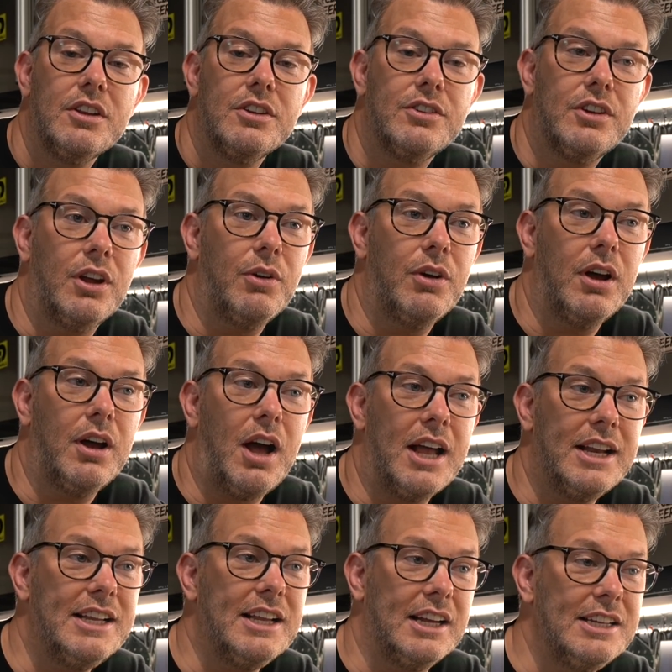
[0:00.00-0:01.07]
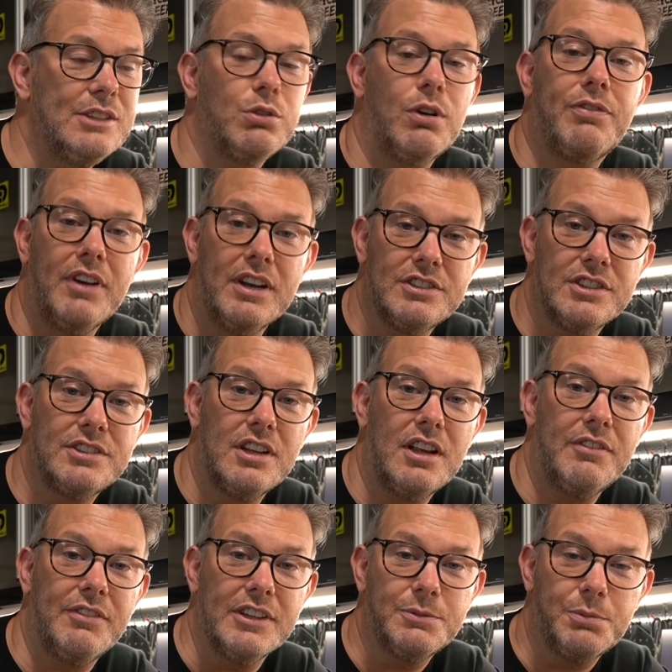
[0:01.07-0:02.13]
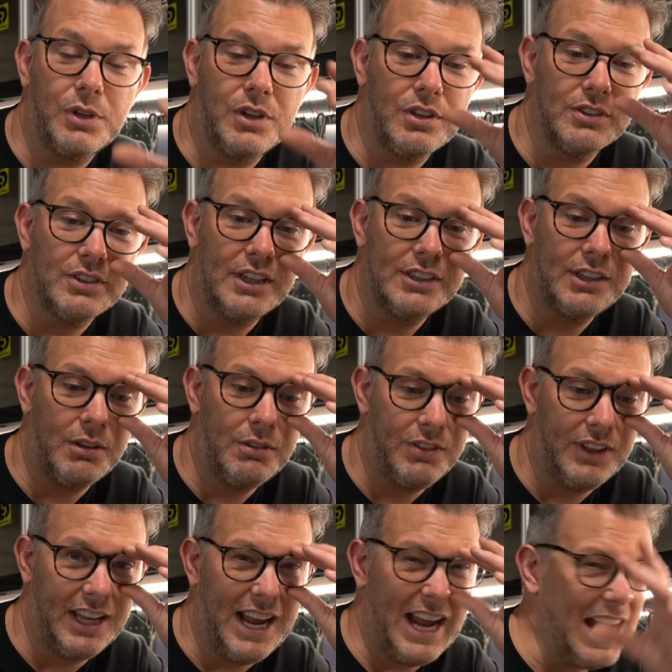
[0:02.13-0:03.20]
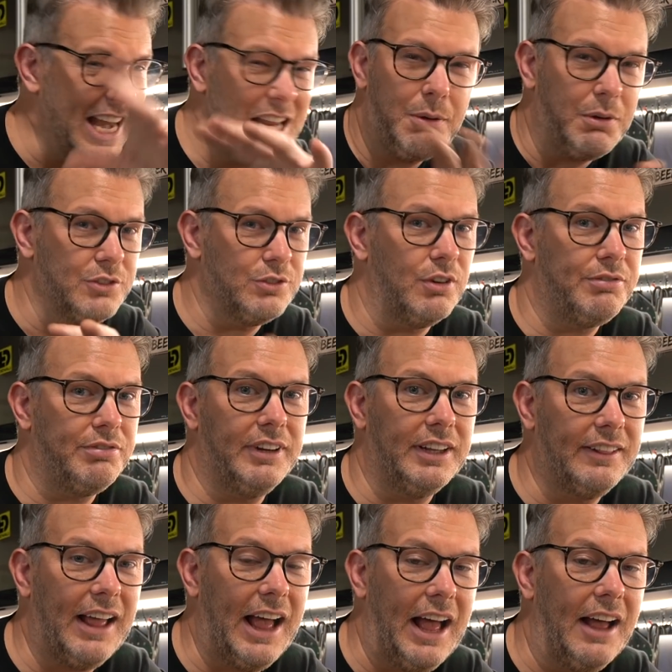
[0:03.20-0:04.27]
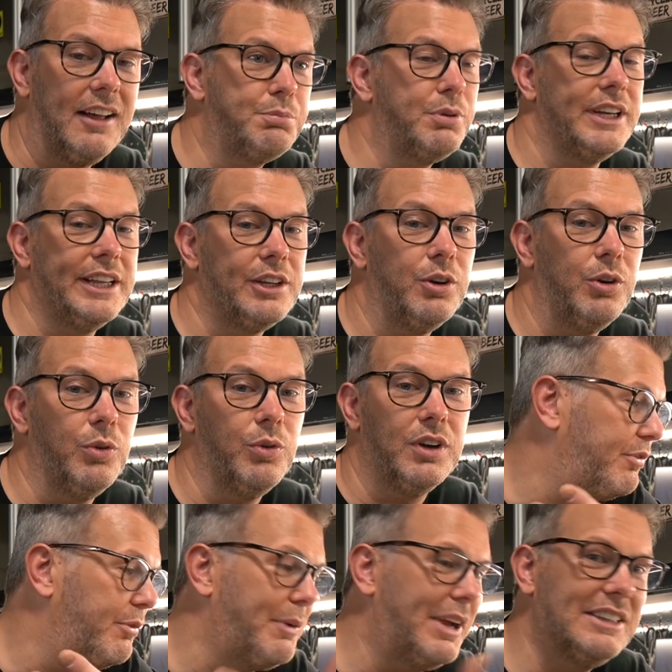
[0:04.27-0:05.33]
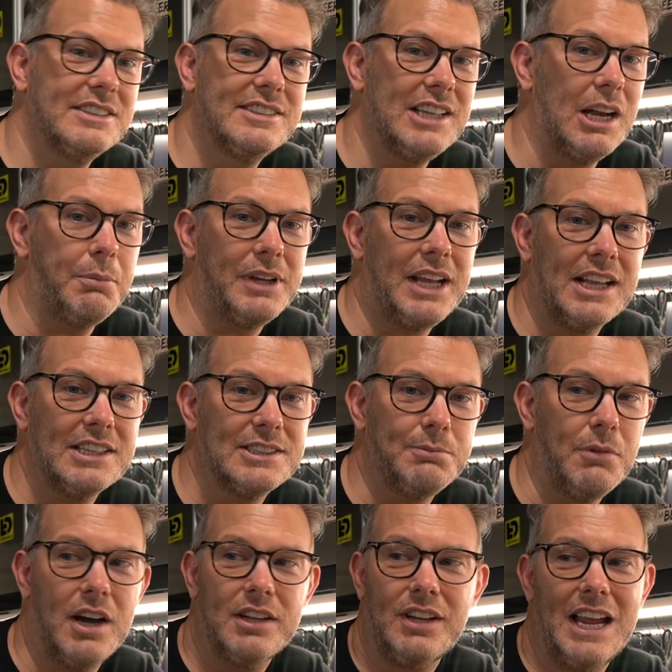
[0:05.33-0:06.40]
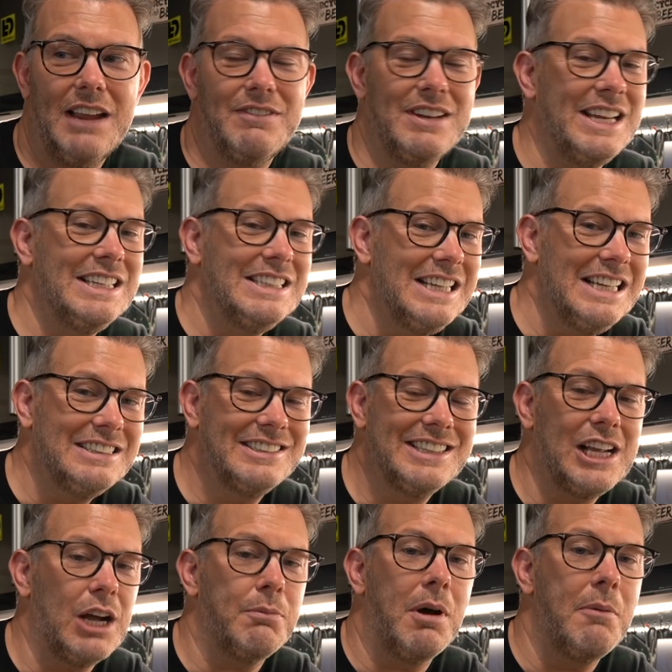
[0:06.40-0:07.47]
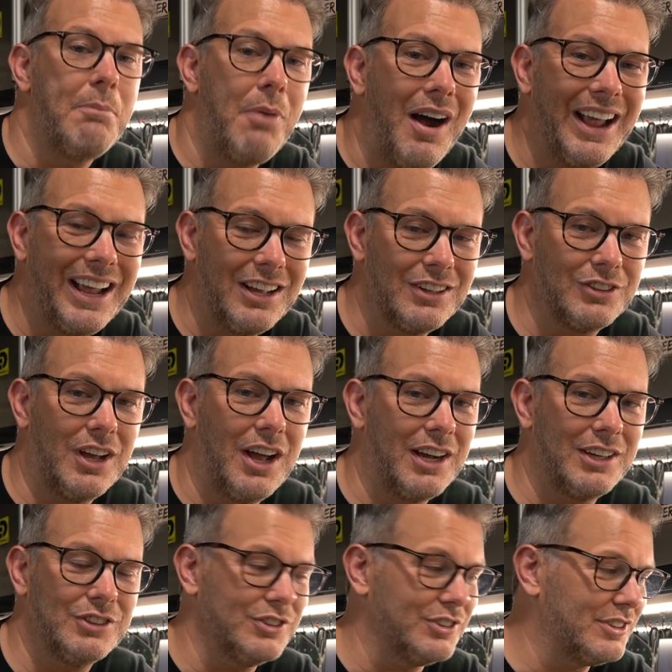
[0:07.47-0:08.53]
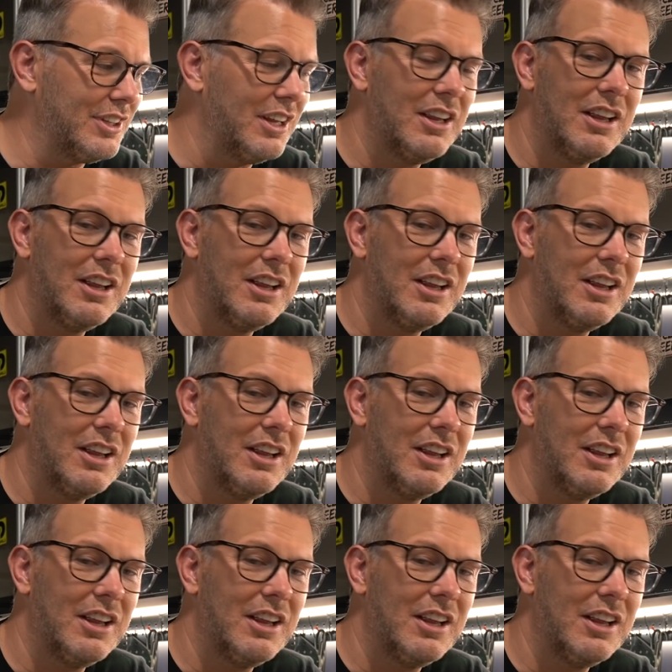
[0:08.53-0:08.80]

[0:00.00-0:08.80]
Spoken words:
So I need to offer it as a service because I don't think anyone's offering that. Pretty cool. For me to set up a Cansmart, I don't even need to stick on my bike. I can just